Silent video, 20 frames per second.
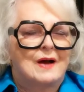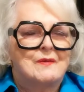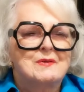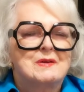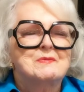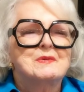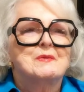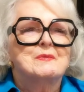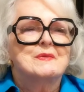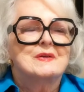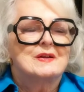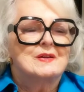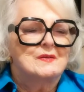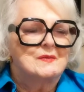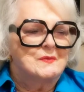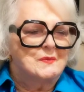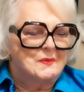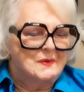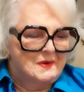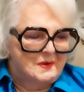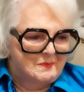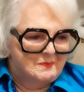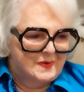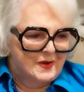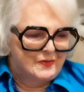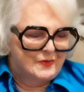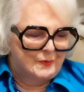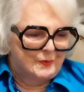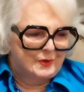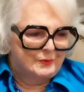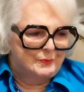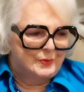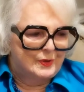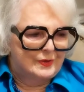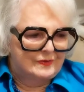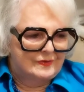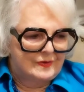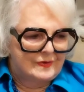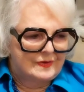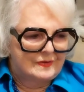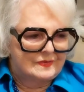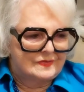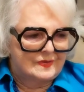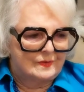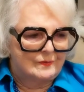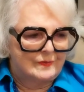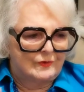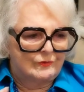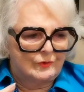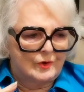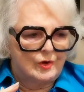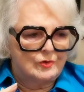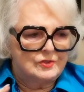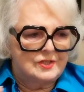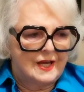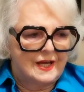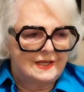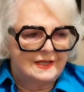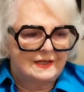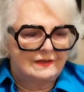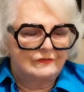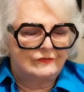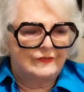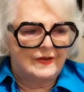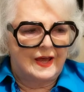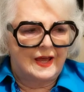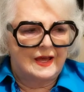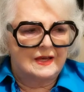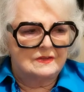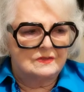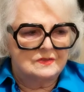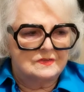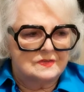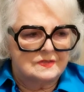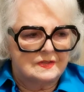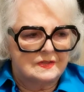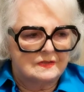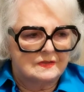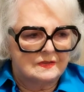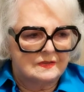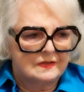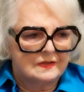remember mother would put some rotating fans,